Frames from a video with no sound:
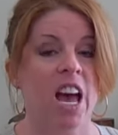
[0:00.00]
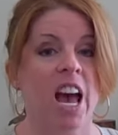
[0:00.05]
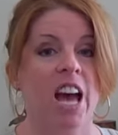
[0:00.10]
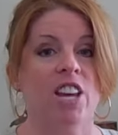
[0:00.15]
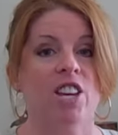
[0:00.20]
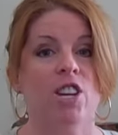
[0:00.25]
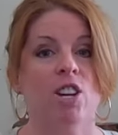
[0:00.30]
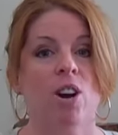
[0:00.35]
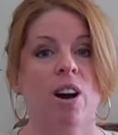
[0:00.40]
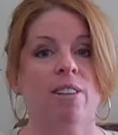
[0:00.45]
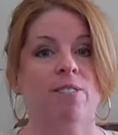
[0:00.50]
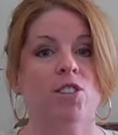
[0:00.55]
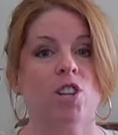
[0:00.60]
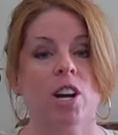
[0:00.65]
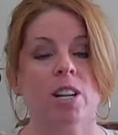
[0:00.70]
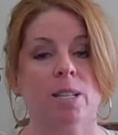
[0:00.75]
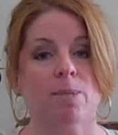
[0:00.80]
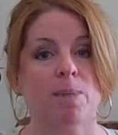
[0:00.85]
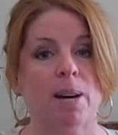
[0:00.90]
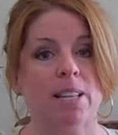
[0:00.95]
You know, I've
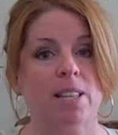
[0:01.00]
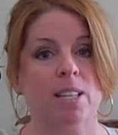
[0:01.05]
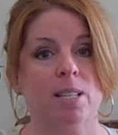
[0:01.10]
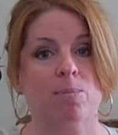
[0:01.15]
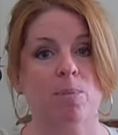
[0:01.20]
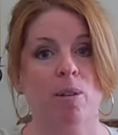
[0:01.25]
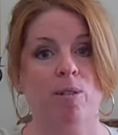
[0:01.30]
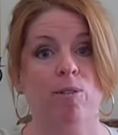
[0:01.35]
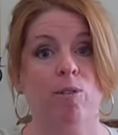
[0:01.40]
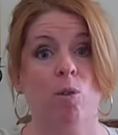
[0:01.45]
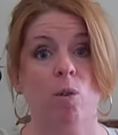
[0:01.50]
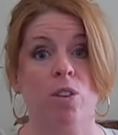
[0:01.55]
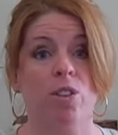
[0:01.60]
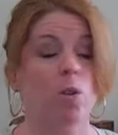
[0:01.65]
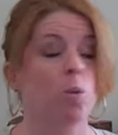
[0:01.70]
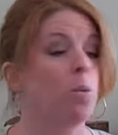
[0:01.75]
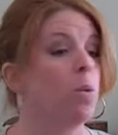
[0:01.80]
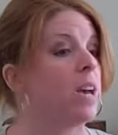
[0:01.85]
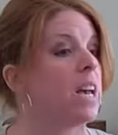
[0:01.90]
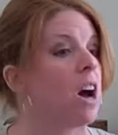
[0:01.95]
talked about this before,
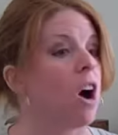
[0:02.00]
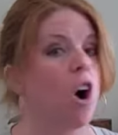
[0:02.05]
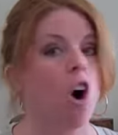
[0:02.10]
that we